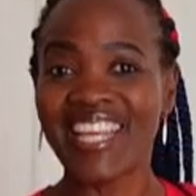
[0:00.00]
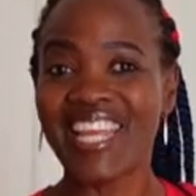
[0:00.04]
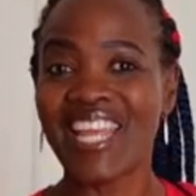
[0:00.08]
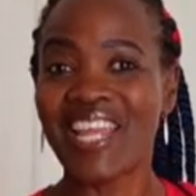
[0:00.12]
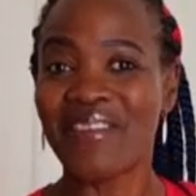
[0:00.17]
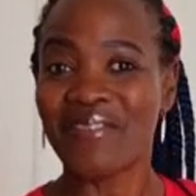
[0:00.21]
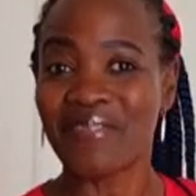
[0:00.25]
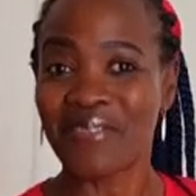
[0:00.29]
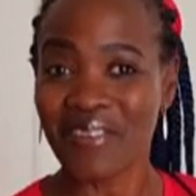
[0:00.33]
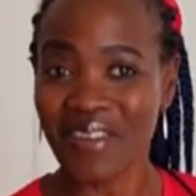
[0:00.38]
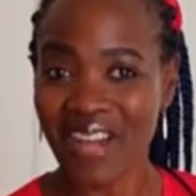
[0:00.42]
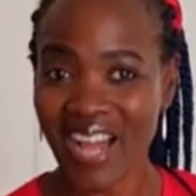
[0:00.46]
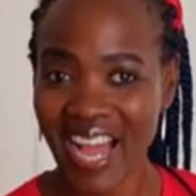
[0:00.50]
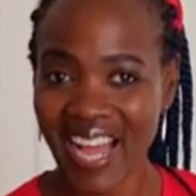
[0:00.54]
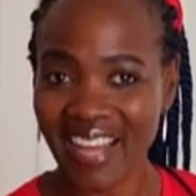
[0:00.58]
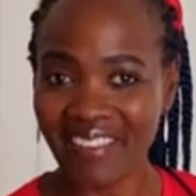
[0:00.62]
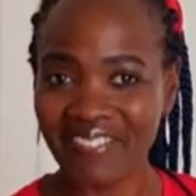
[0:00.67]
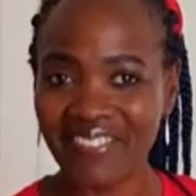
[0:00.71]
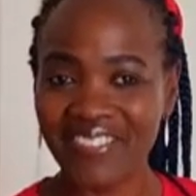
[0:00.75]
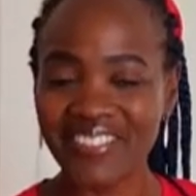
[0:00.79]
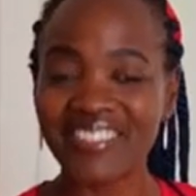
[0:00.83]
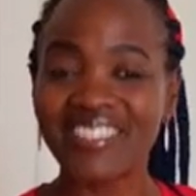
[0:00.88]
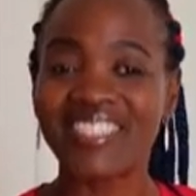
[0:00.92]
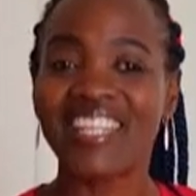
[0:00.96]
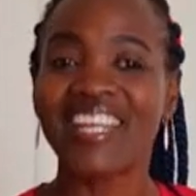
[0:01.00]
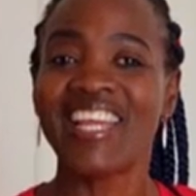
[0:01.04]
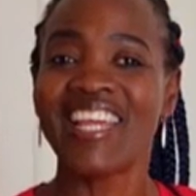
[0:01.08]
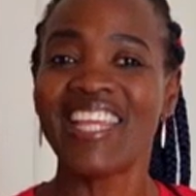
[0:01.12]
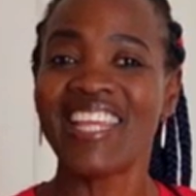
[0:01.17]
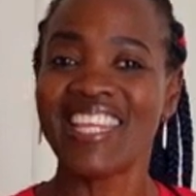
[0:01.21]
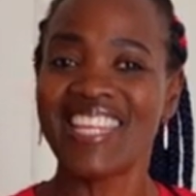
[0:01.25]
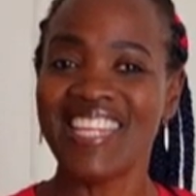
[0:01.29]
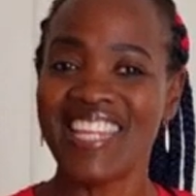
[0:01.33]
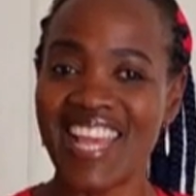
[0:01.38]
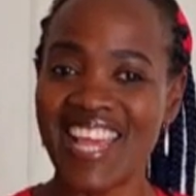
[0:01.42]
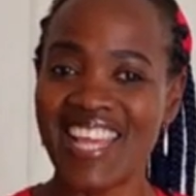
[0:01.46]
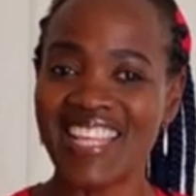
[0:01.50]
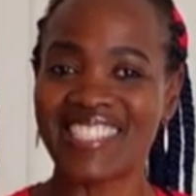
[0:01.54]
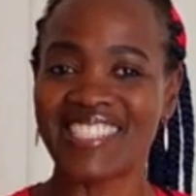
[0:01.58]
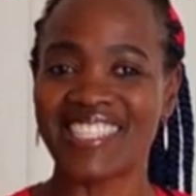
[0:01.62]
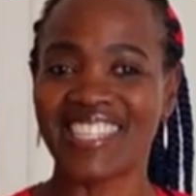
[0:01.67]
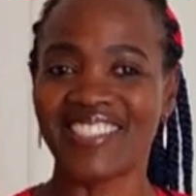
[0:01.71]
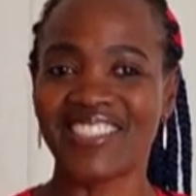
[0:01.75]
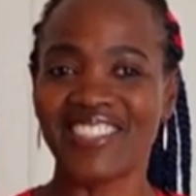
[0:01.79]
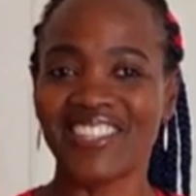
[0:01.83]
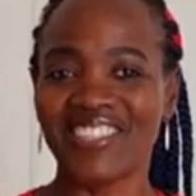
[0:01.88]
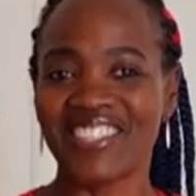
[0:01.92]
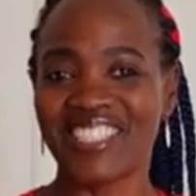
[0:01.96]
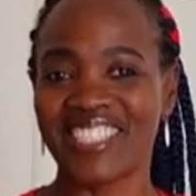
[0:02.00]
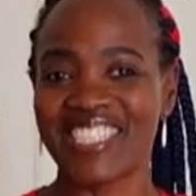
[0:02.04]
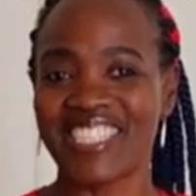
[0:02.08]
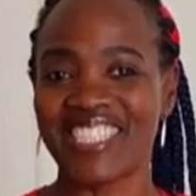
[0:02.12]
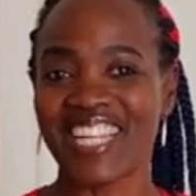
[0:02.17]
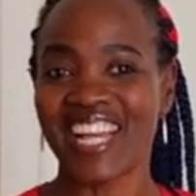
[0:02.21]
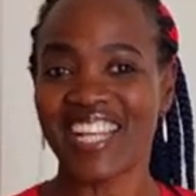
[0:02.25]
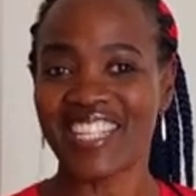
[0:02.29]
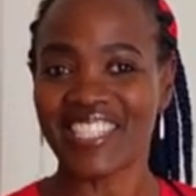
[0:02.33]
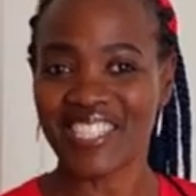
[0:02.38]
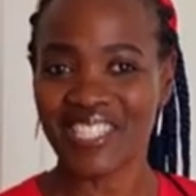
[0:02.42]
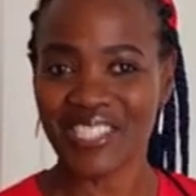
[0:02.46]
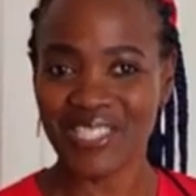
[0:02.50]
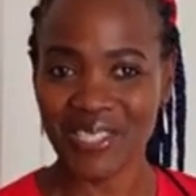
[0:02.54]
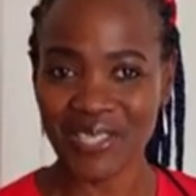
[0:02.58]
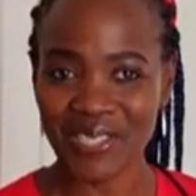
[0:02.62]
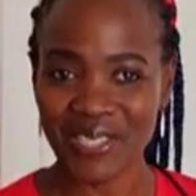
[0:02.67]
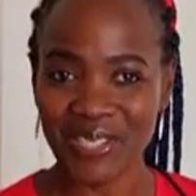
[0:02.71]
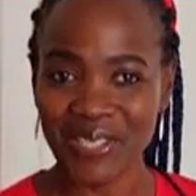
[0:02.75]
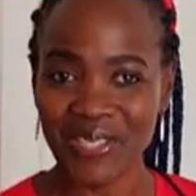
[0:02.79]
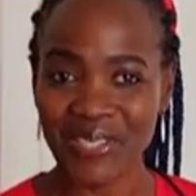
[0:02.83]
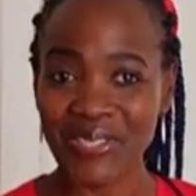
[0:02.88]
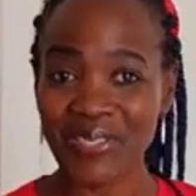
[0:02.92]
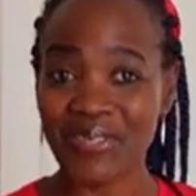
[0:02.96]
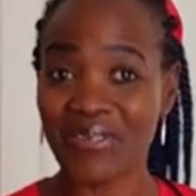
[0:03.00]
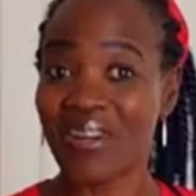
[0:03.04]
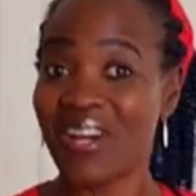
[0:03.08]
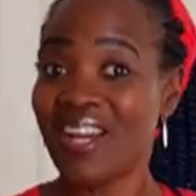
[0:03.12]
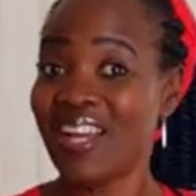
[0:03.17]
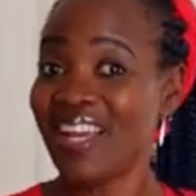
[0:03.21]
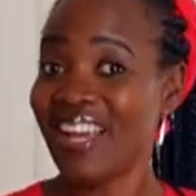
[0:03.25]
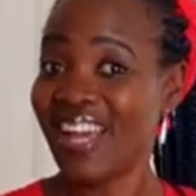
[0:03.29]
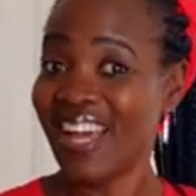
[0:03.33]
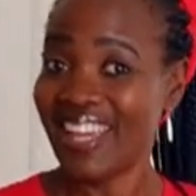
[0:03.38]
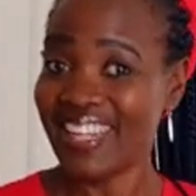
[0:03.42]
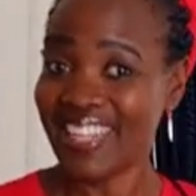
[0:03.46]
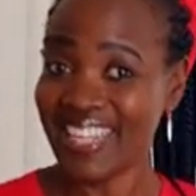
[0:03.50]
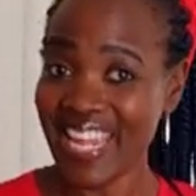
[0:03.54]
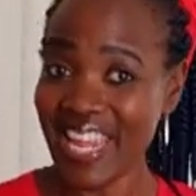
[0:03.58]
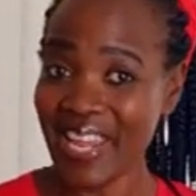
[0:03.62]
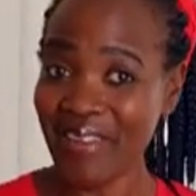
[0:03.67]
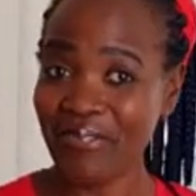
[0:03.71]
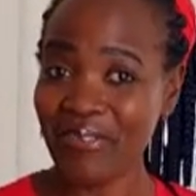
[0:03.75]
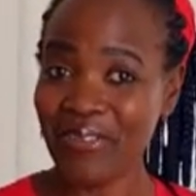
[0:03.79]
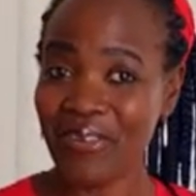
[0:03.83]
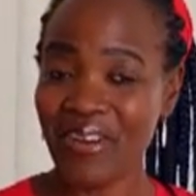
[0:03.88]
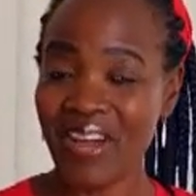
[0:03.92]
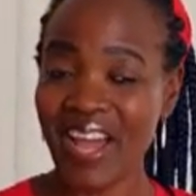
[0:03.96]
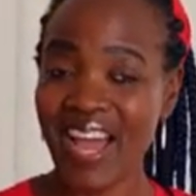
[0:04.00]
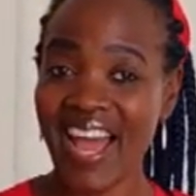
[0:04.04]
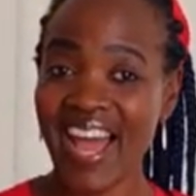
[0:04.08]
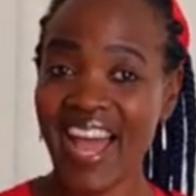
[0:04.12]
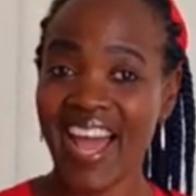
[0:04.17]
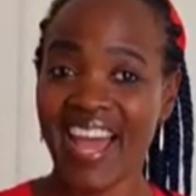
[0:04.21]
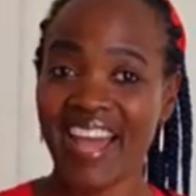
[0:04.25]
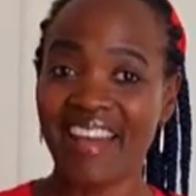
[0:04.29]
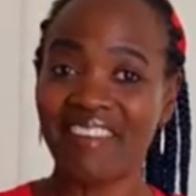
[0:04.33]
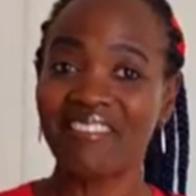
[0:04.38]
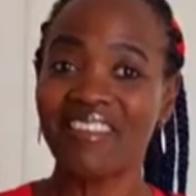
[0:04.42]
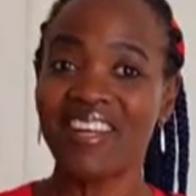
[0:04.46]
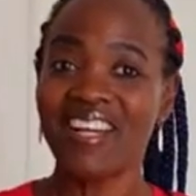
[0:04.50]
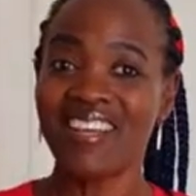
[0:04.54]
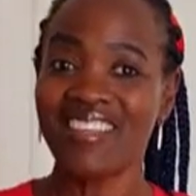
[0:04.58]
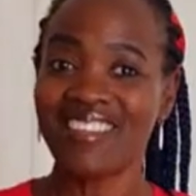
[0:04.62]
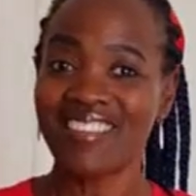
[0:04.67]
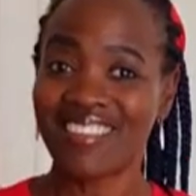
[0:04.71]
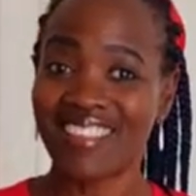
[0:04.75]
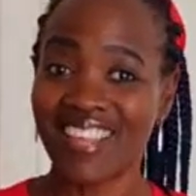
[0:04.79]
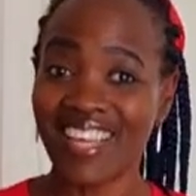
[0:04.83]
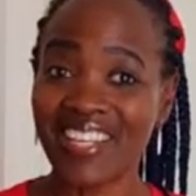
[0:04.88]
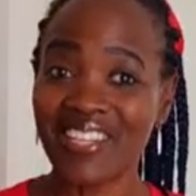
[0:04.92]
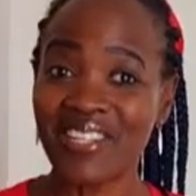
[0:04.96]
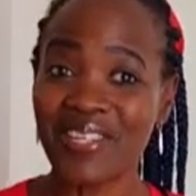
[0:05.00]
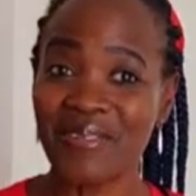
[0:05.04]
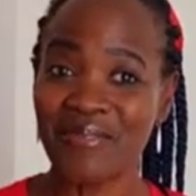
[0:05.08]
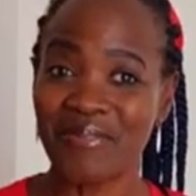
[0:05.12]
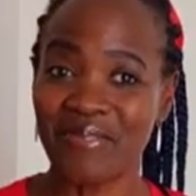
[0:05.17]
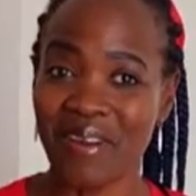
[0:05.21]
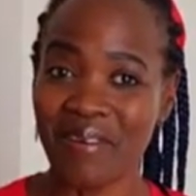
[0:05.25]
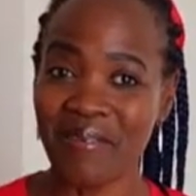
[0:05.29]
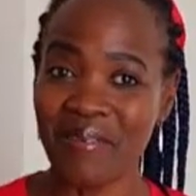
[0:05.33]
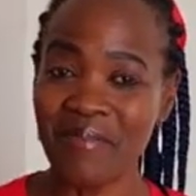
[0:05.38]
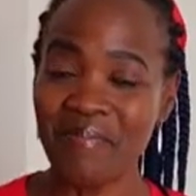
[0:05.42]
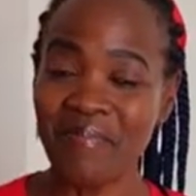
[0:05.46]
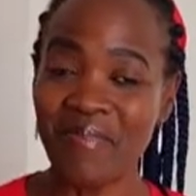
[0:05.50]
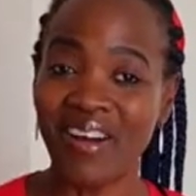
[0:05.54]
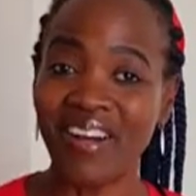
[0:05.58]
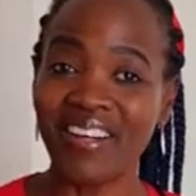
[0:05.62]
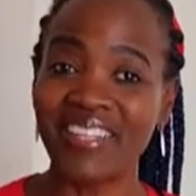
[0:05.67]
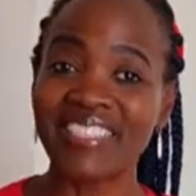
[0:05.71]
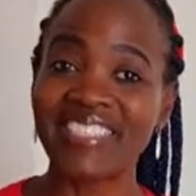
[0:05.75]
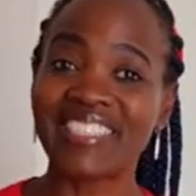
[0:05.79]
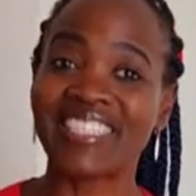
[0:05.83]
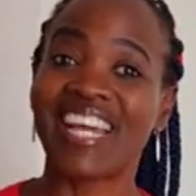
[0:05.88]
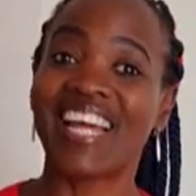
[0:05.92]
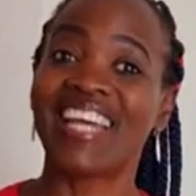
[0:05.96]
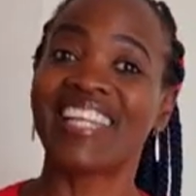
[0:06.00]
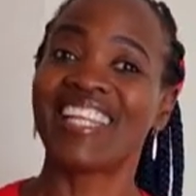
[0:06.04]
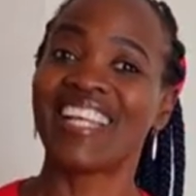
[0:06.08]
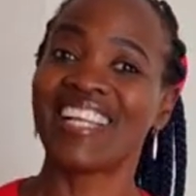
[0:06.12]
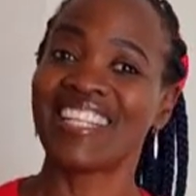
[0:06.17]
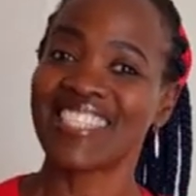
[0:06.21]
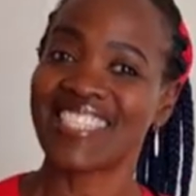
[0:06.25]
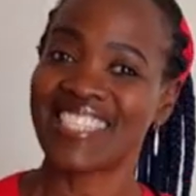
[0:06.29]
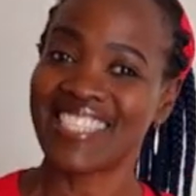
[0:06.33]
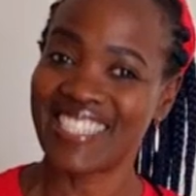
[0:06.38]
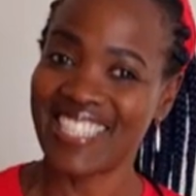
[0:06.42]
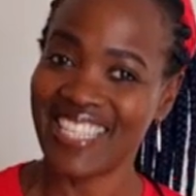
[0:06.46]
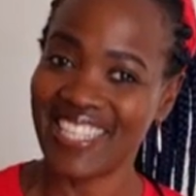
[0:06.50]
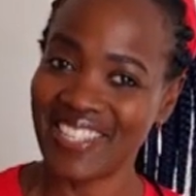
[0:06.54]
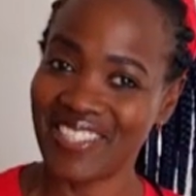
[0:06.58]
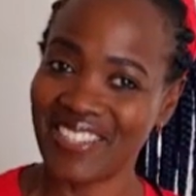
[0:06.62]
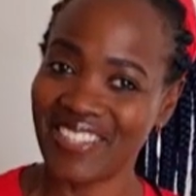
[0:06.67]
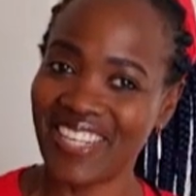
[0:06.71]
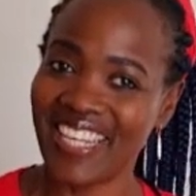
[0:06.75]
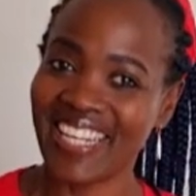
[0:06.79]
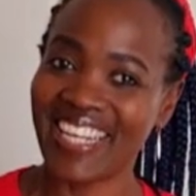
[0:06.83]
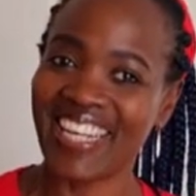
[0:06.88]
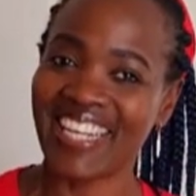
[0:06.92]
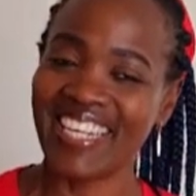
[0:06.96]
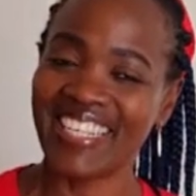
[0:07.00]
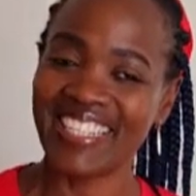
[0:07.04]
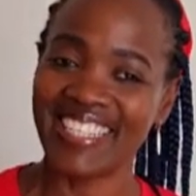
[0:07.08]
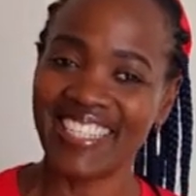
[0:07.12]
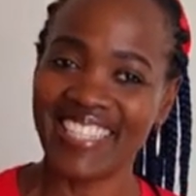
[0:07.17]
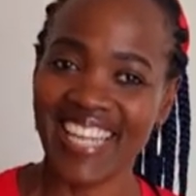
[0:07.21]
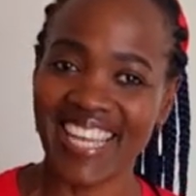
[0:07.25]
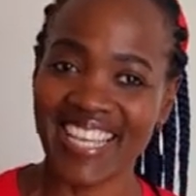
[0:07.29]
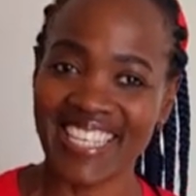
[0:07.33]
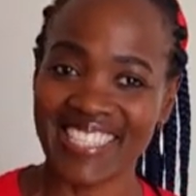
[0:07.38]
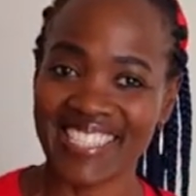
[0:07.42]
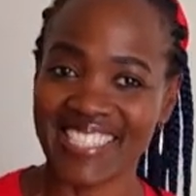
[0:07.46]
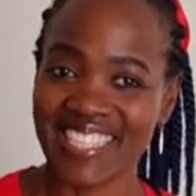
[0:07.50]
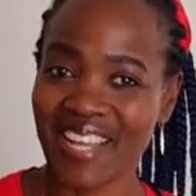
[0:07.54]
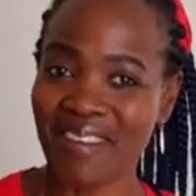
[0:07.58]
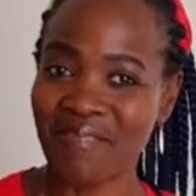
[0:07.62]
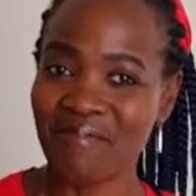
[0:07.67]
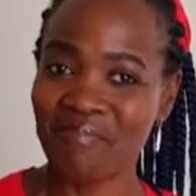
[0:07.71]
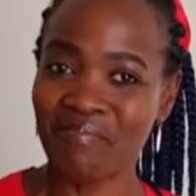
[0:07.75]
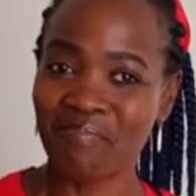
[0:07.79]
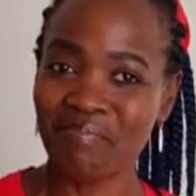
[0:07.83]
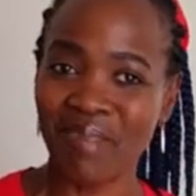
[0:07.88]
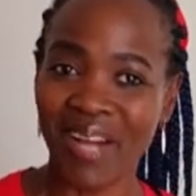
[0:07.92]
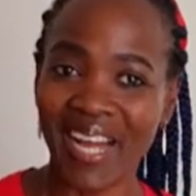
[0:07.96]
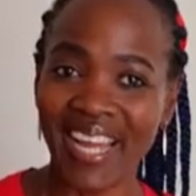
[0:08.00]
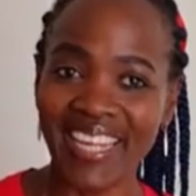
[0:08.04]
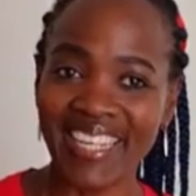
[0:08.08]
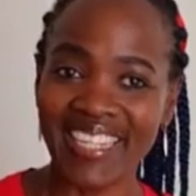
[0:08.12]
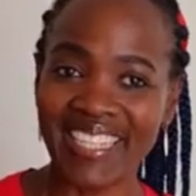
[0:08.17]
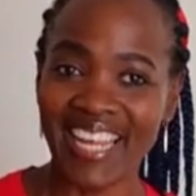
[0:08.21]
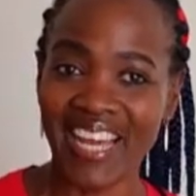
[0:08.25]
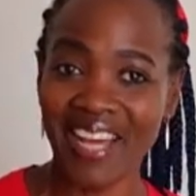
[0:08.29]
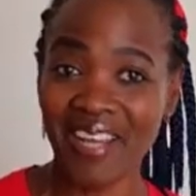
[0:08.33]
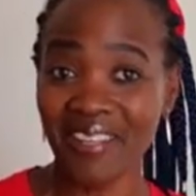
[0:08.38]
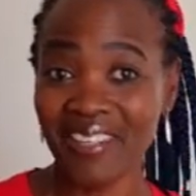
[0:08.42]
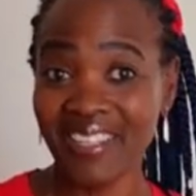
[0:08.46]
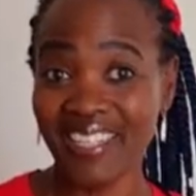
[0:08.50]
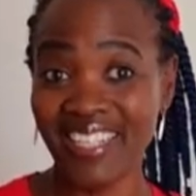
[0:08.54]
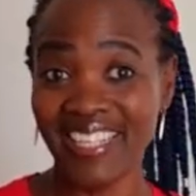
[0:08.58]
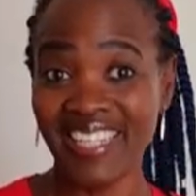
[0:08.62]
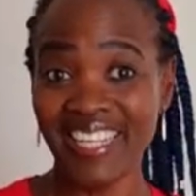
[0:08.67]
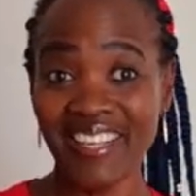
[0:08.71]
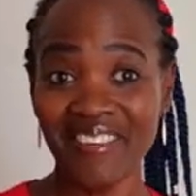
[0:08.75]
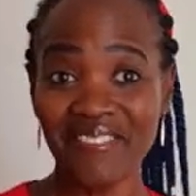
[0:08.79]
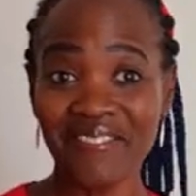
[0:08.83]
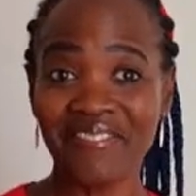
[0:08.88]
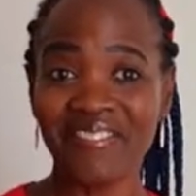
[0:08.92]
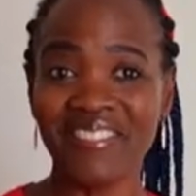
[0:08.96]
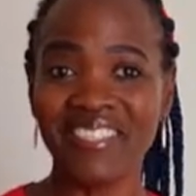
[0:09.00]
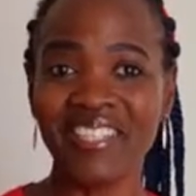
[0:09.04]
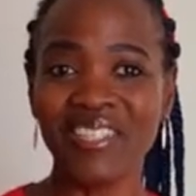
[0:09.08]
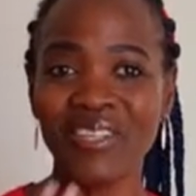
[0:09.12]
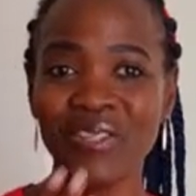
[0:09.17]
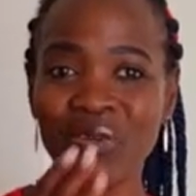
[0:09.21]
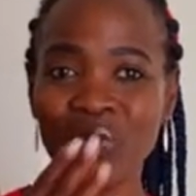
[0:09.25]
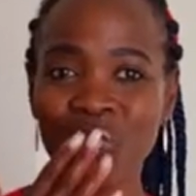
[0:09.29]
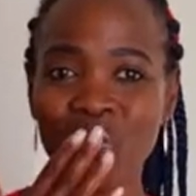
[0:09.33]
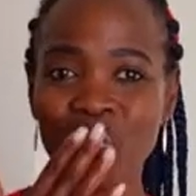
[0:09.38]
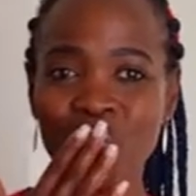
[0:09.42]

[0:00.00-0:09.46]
If you haven't, here's another chance to do so. And if you have, thank you very much and I'll see you again next time. Bye now, love you.